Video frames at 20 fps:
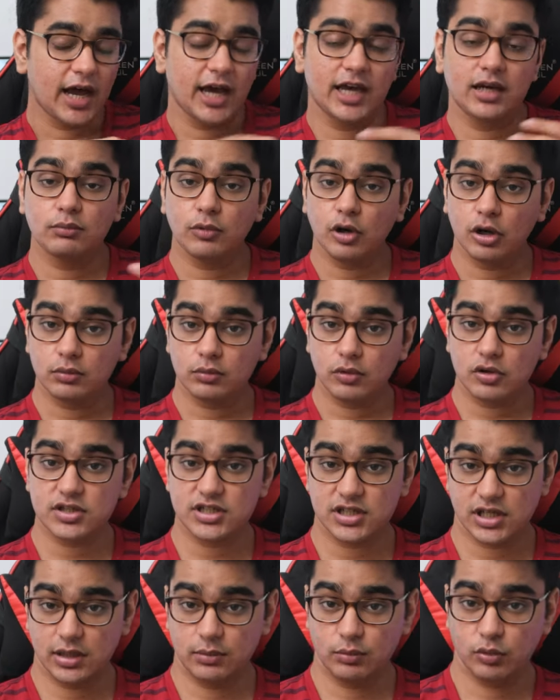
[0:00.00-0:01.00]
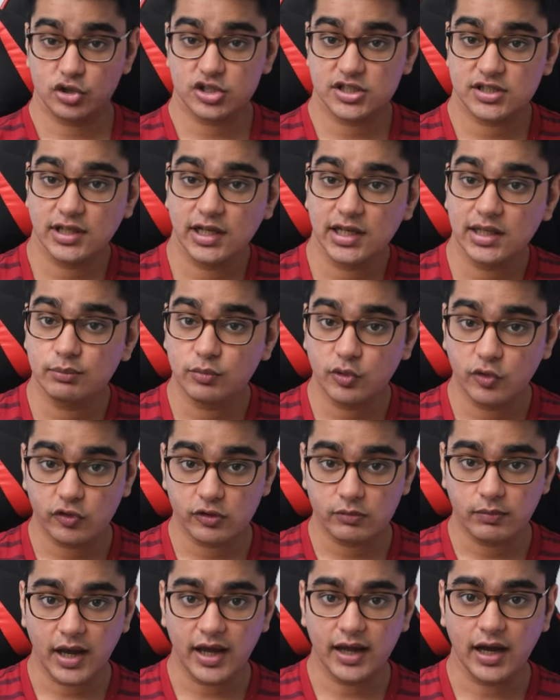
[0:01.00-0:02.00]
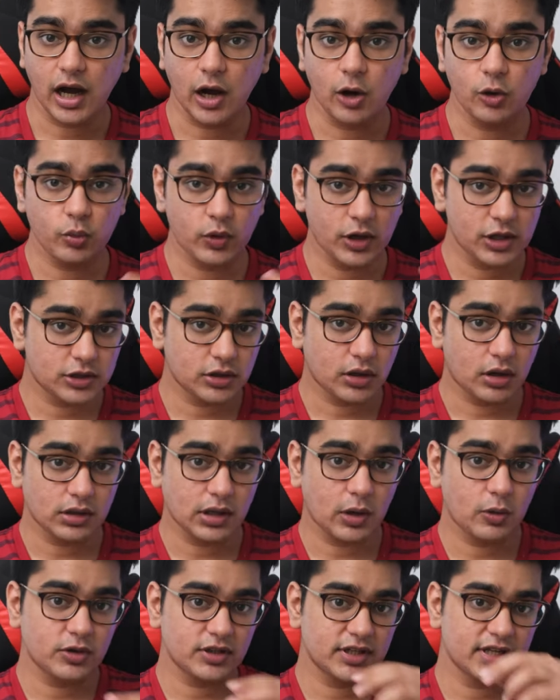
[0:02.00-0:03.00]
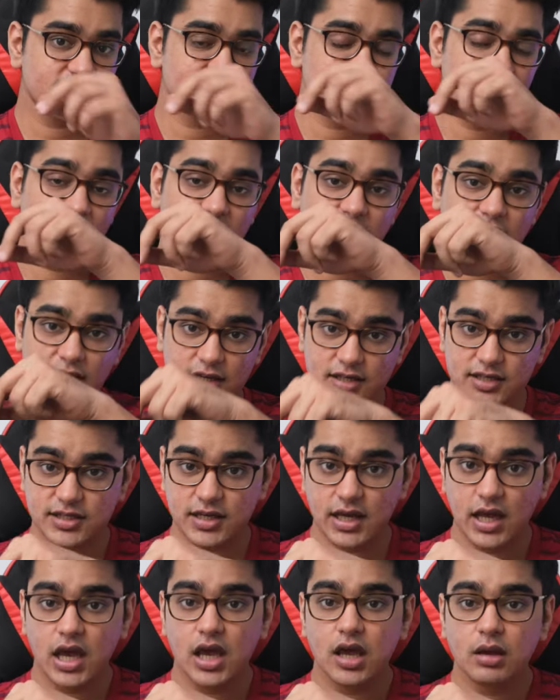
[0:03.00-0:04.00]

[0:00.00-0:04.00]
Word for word: I am almost emotionally moved by how well thought out this DAC is